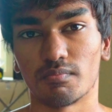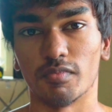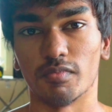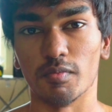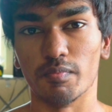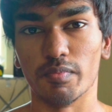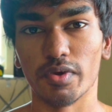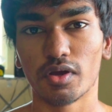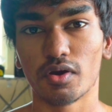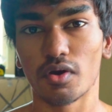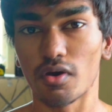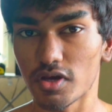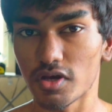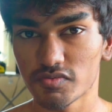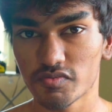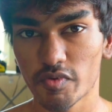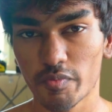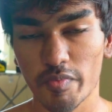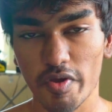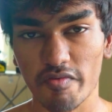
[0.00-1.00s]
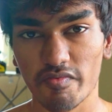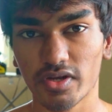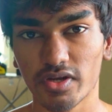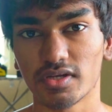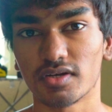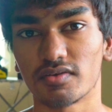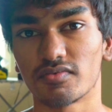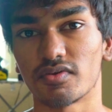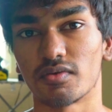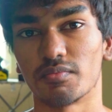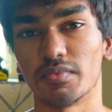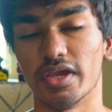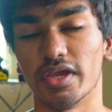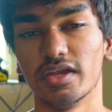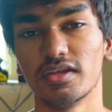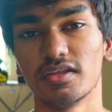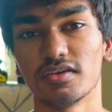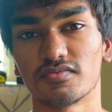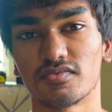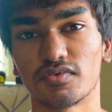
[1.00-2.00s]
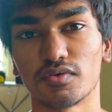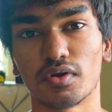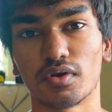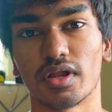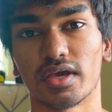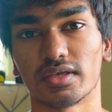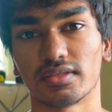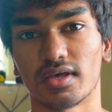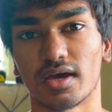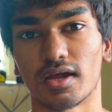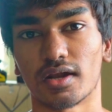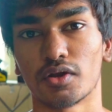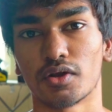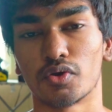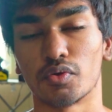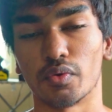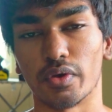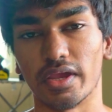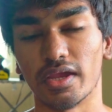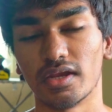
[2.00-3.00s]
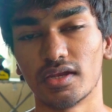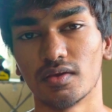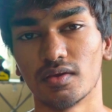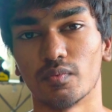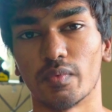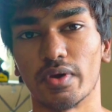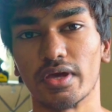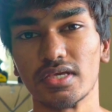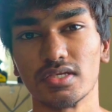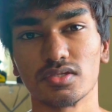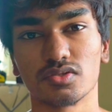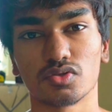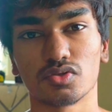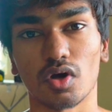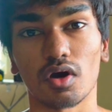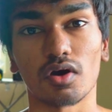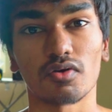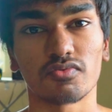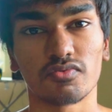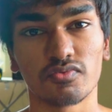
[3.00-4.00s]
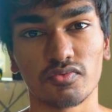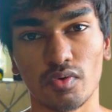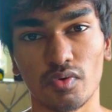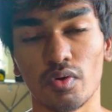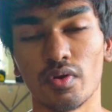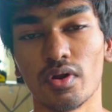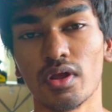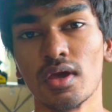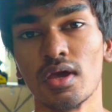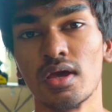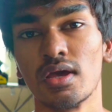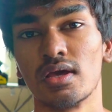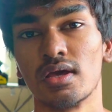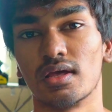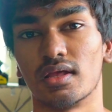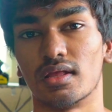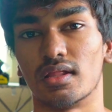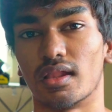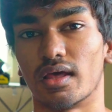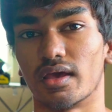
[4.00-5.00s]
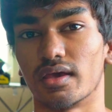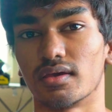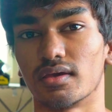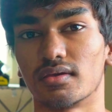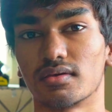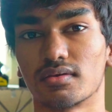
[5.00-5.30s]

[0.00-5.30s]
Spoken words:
But because we pivoted from eating food like that to eating very soft food like